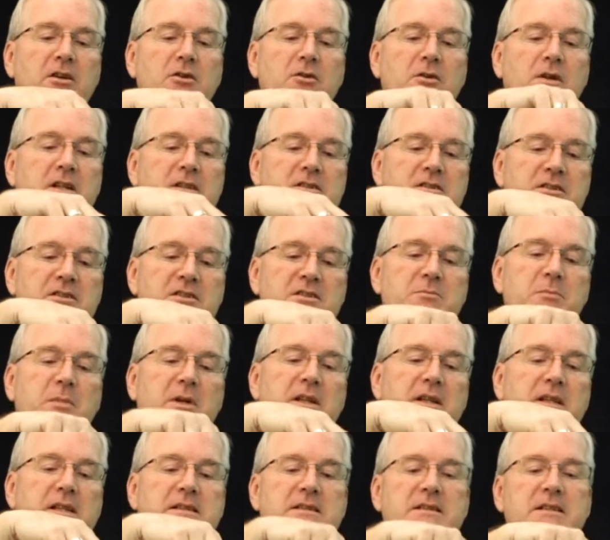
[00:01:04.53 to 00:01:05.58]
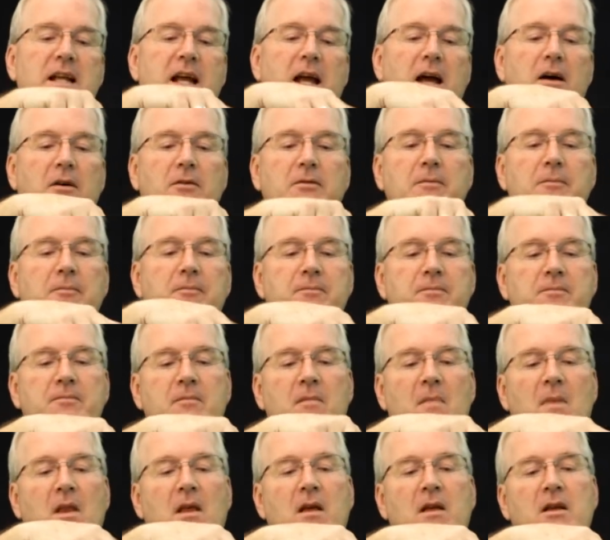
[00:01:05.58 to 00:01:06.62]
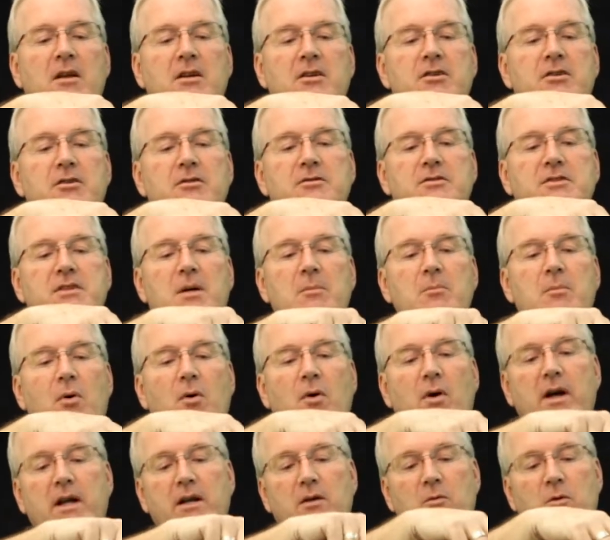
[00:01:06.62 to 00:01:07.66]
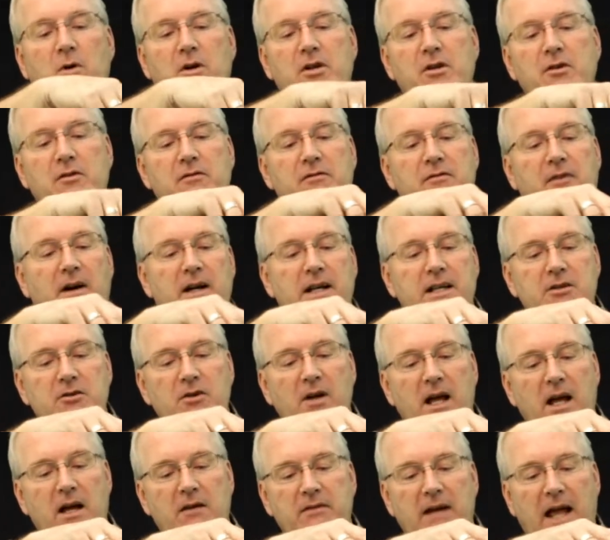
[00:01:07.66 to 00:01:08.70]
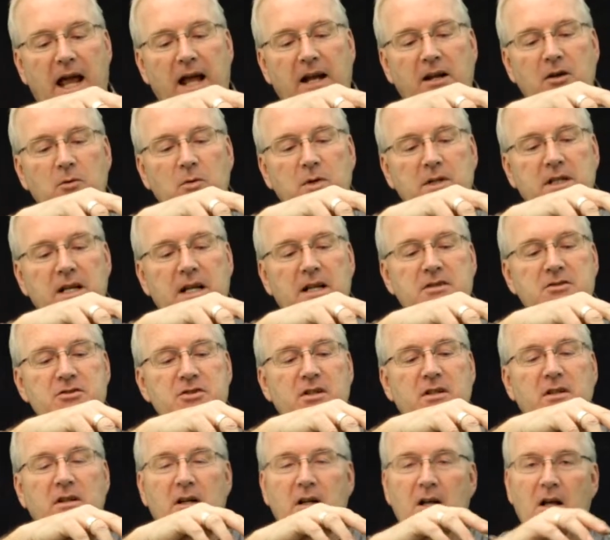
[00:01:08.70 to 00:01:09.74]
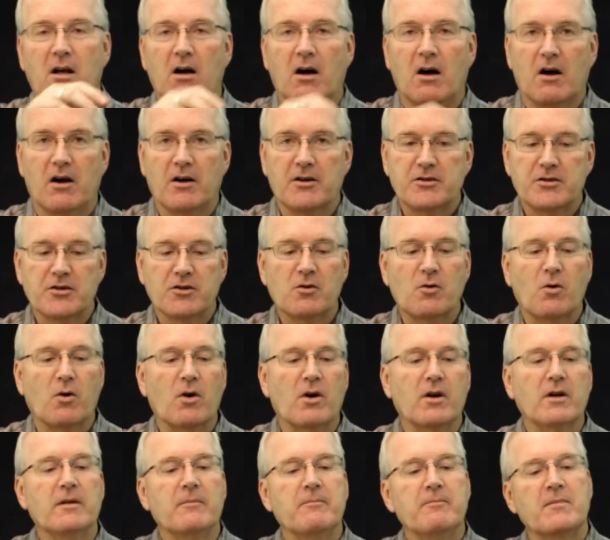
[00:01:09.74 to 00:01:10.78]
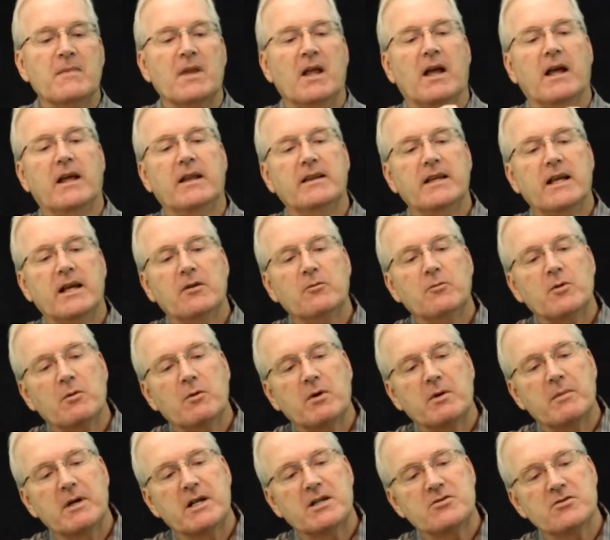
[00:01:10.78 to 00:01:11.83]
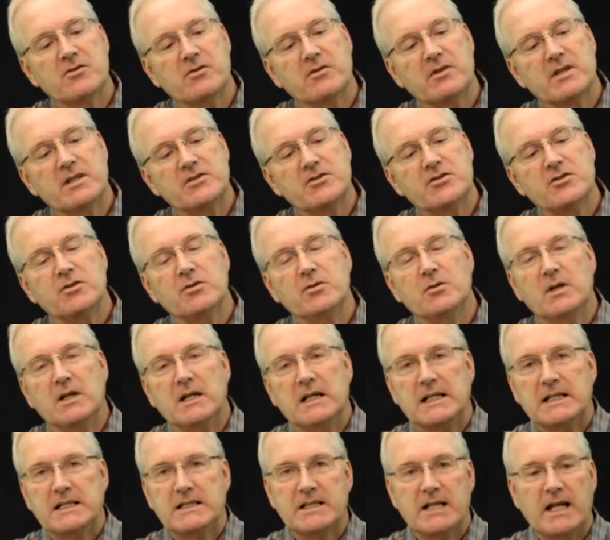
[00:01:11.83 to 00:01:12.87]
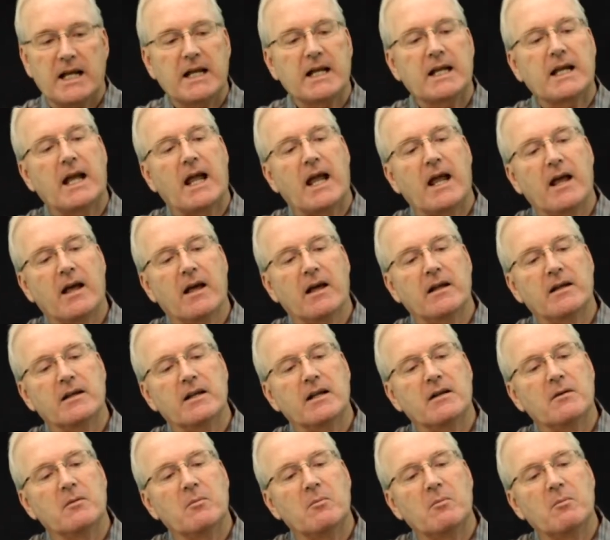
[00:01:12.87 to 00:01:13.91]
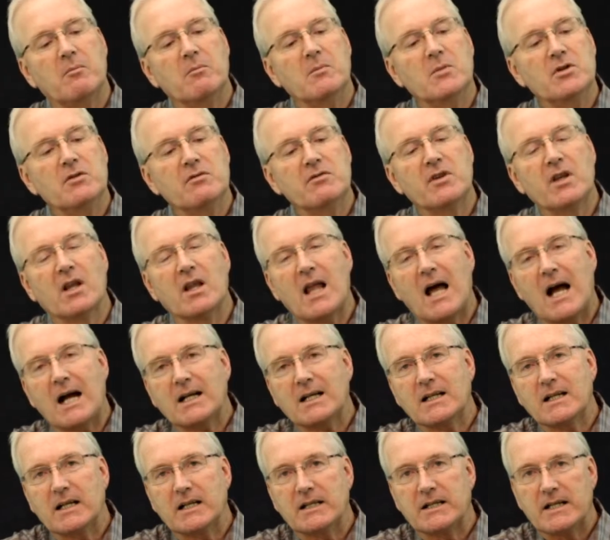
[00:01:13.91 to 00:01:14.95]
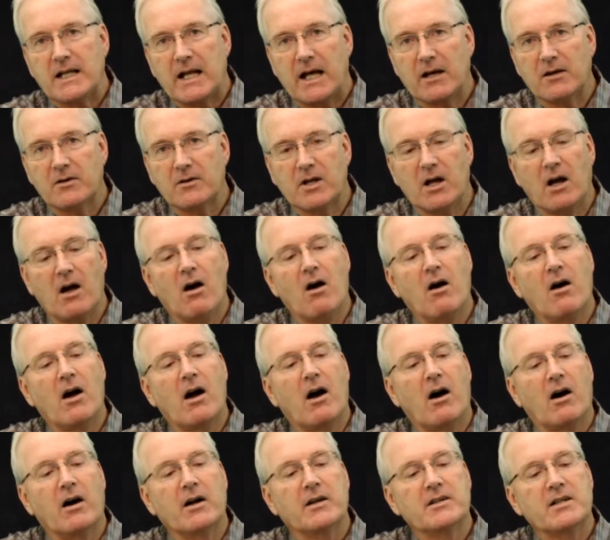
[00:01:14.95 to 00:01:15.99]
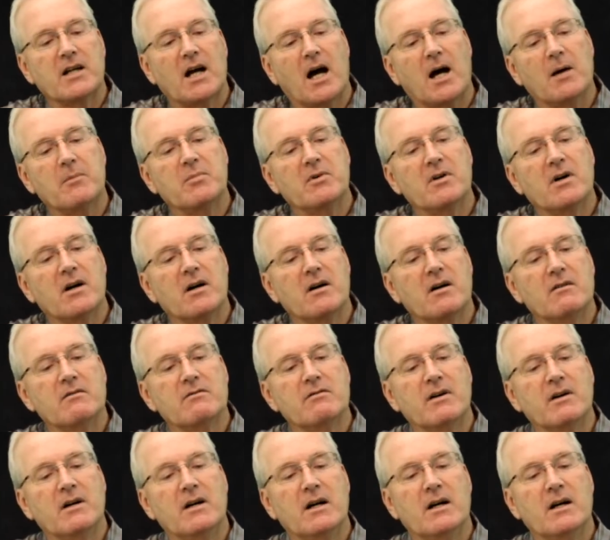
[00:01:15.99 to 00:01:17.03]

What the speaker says: you can just spin this down to some point where you find you have adequate tension on your gourd, and then we want to make sure that you take and move the lock nut down on top of